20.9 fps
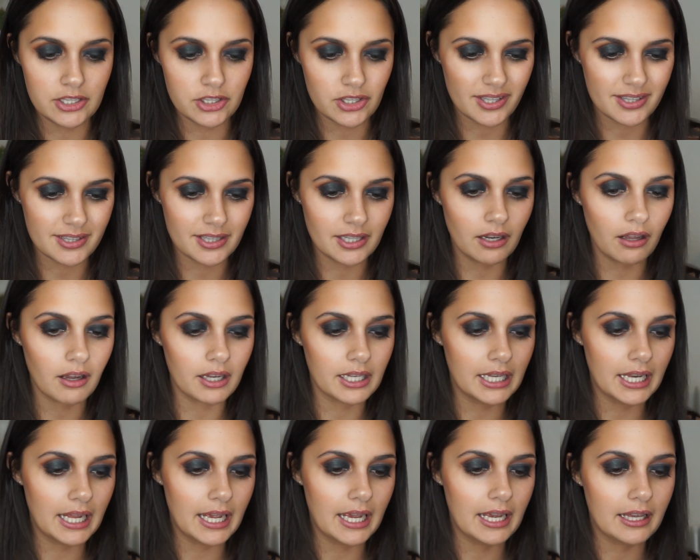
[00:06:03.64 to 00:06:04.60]
just
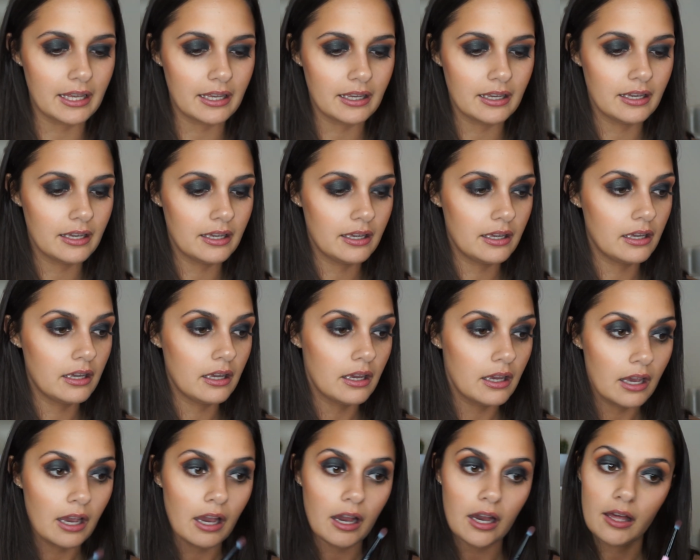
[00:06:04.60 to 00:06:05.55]
lightly,
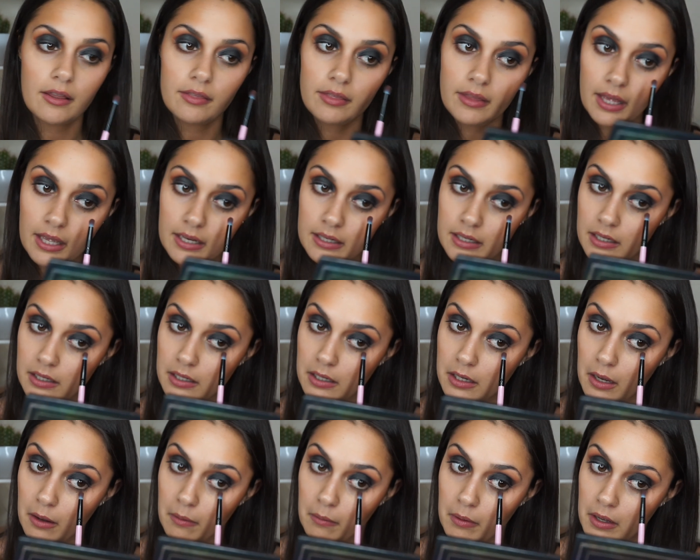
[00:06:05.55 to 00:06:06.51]
and then
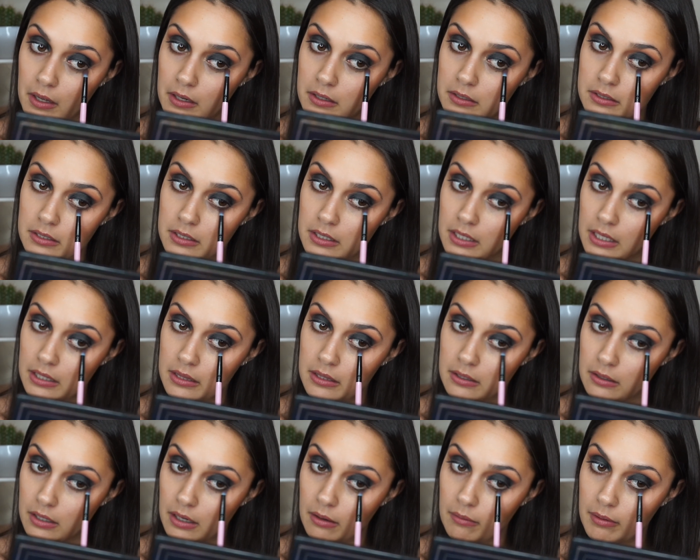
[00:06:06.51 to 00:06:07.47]
go underneath
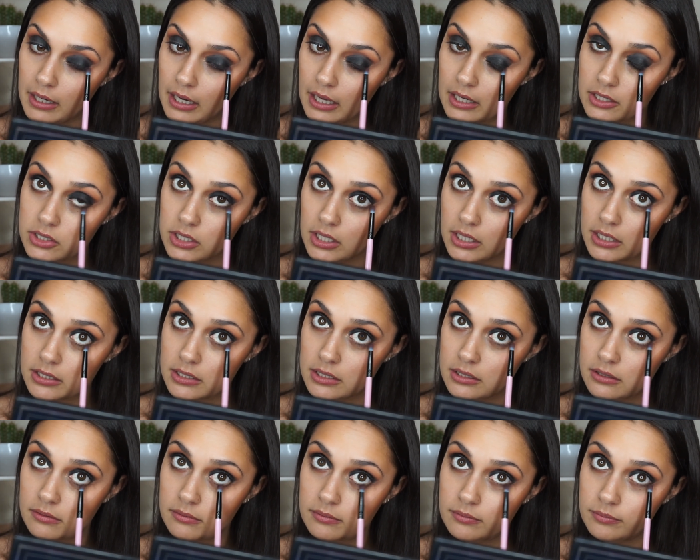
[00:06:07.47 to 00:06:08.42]
your lower lashes.
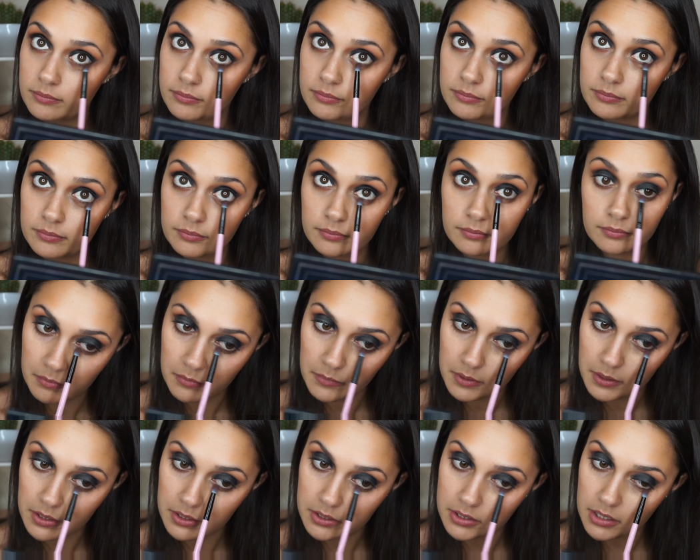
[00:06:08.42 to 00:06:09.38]

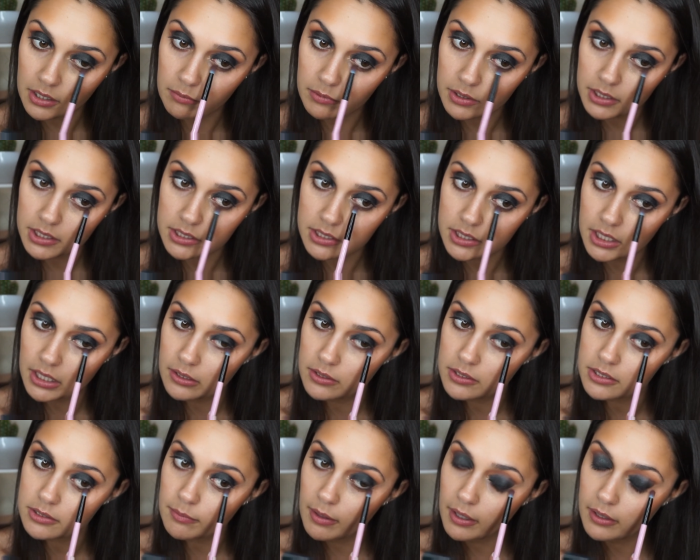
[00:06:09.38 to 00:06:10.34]
You don't want it
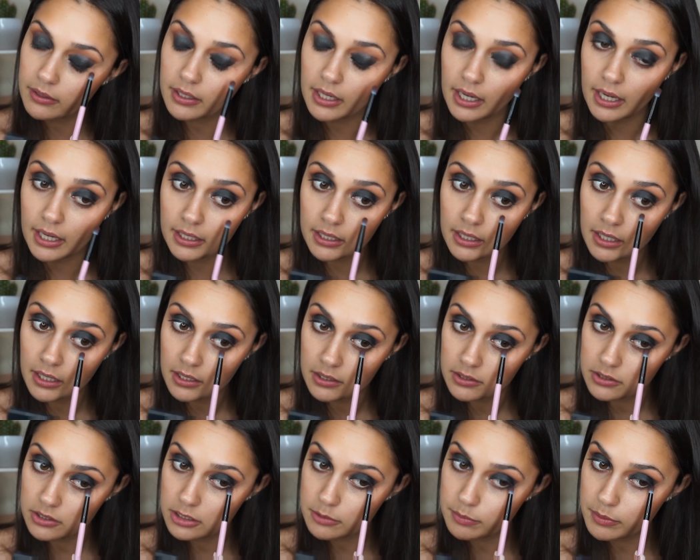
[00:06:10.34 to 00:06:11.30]
too smoky,
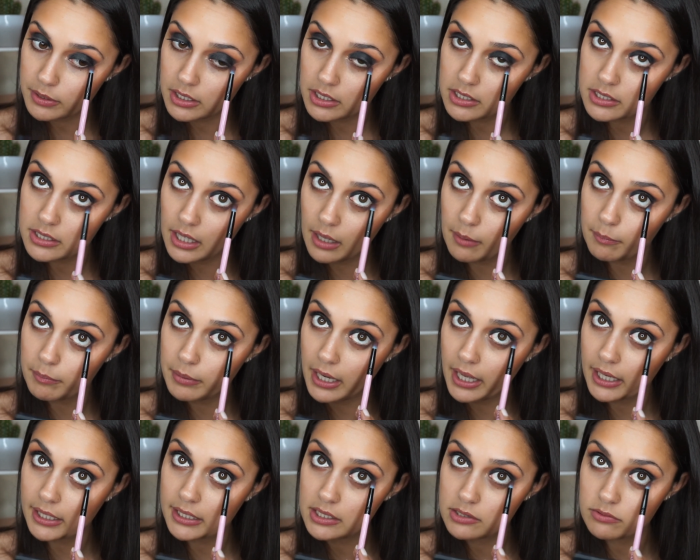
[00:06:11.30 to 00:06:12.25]
just because that
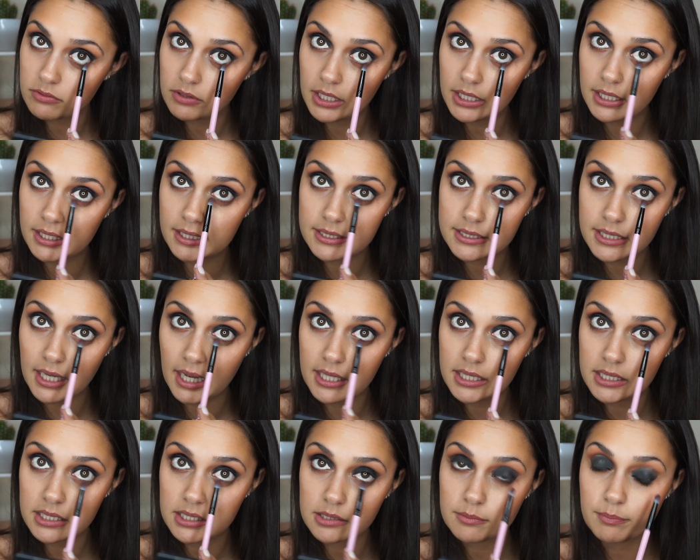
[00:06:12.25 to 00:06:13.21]
black is really
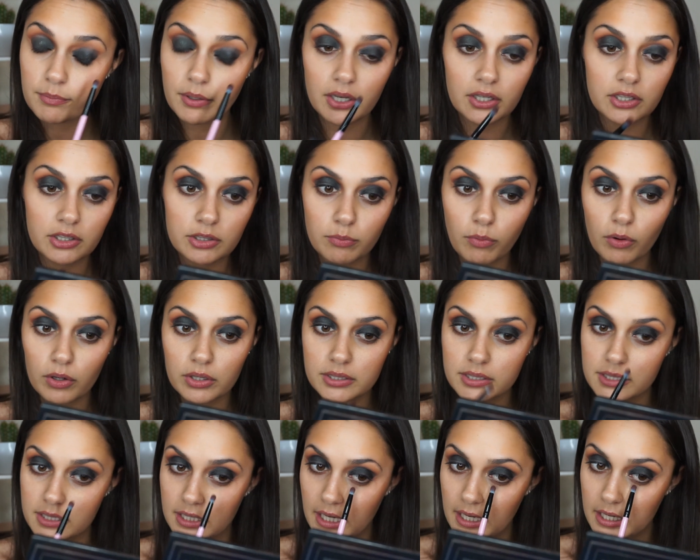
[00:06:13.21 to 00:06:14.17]
intense, but you
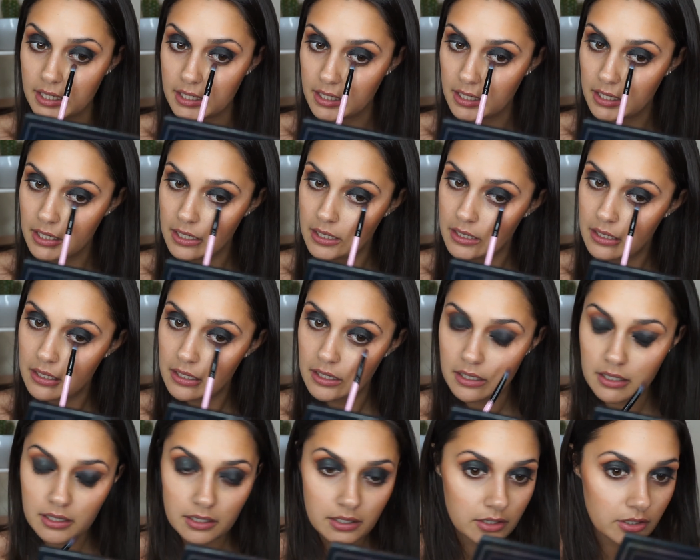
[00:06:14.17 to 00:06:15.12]
want it
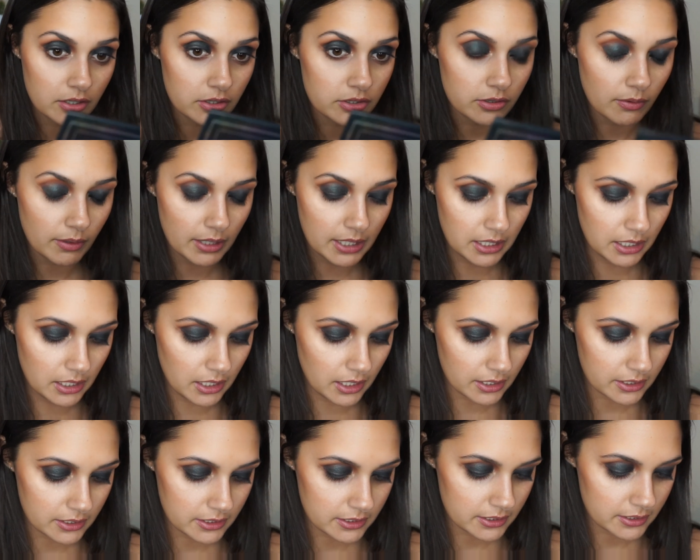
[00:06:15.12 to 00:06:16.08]
so it
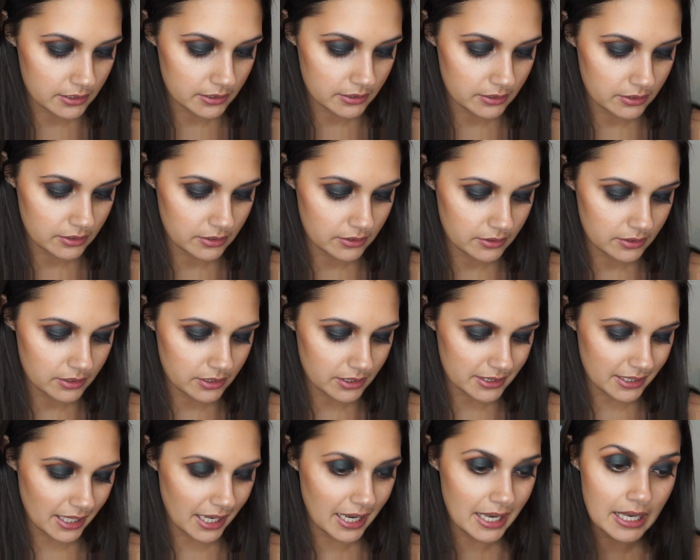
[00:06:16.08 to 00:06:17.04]
looks
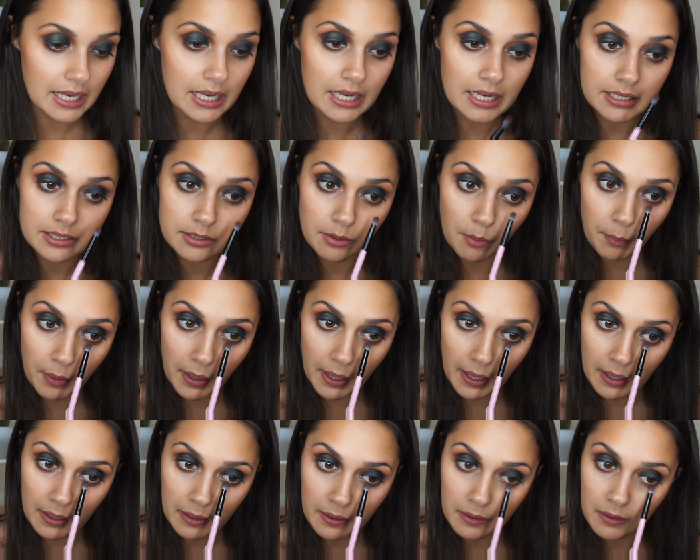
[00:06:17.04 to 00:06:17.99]
just a little
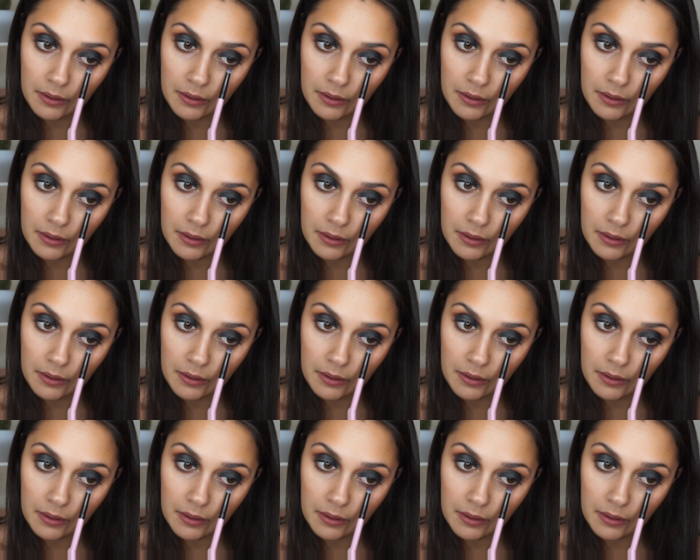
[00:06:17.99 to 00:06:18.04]
bit